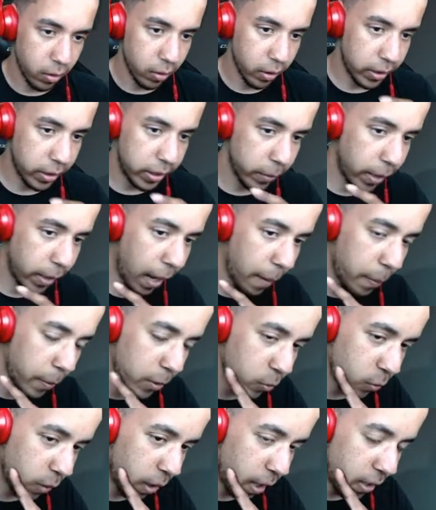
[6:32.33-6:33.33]
Let's see what
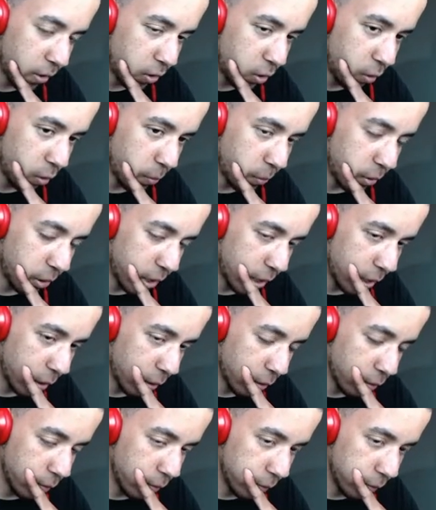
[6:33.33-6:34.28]
happens when I assume steel.